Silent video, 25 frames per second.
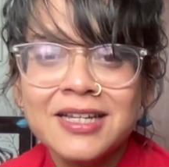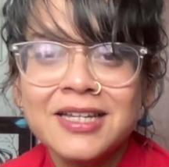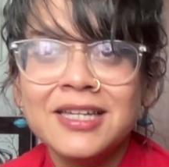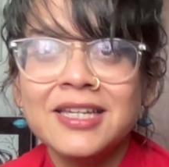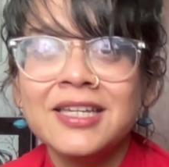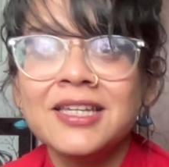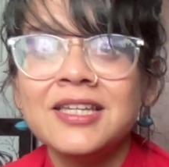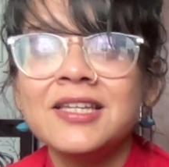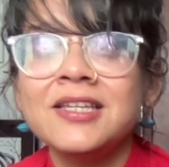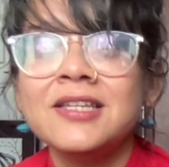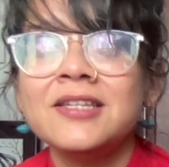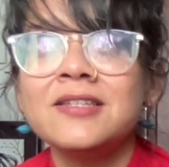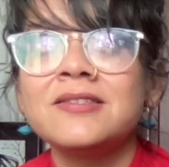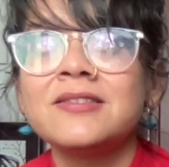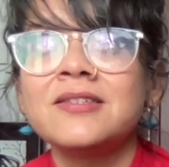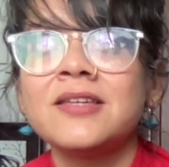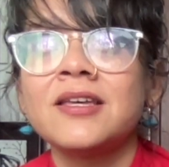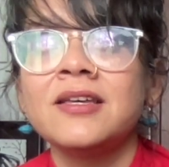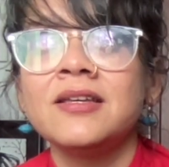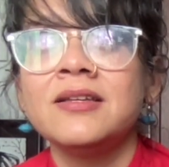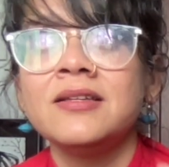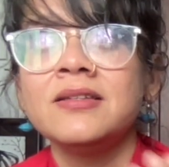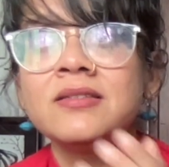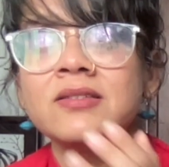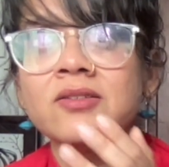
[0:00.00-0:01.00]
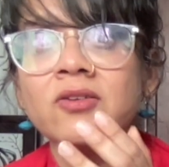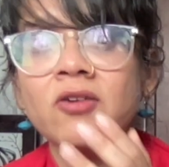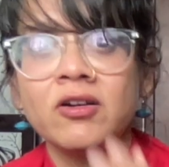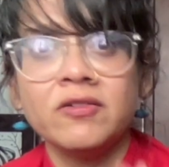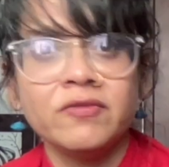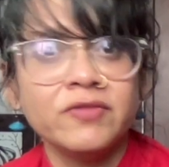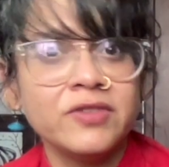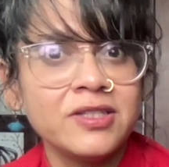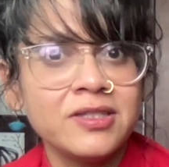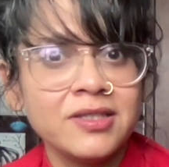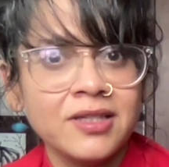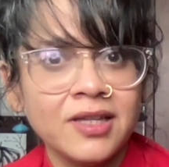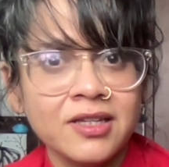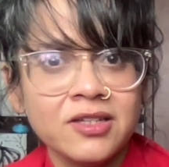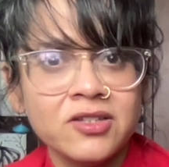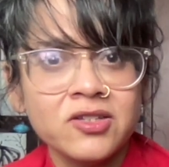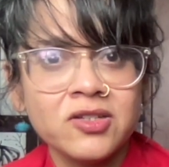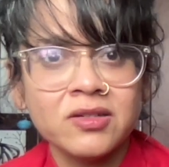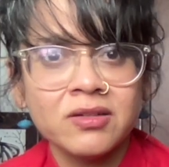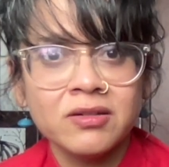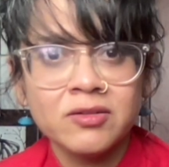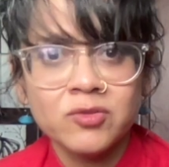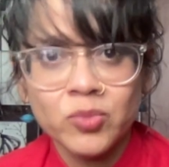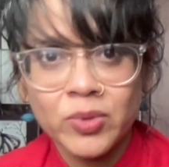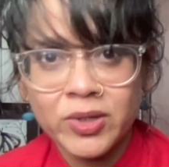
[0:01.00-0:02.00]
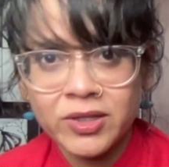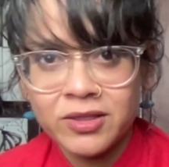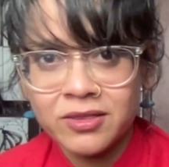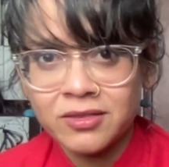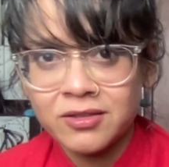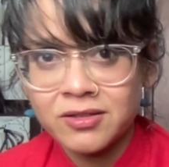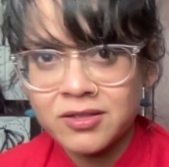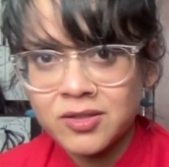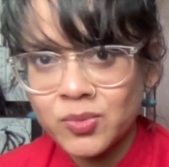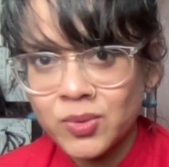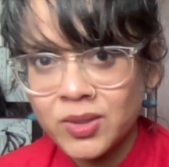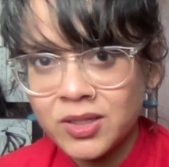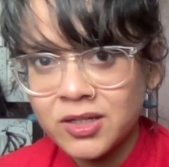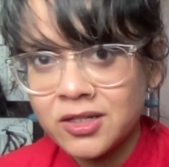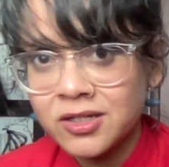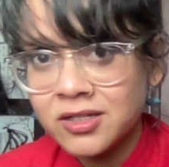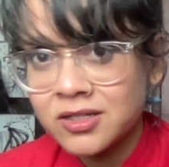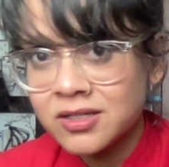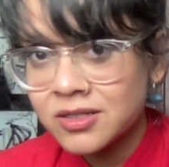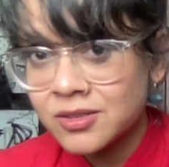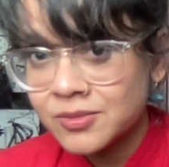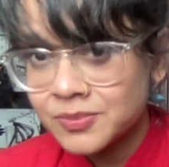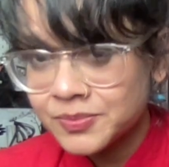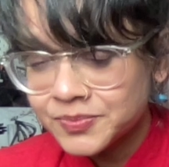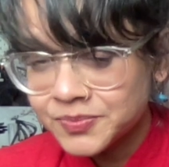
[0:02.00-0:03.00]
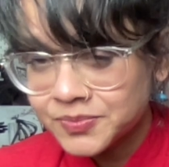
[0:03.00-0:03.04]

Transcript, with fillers: is his conversation with the Swedish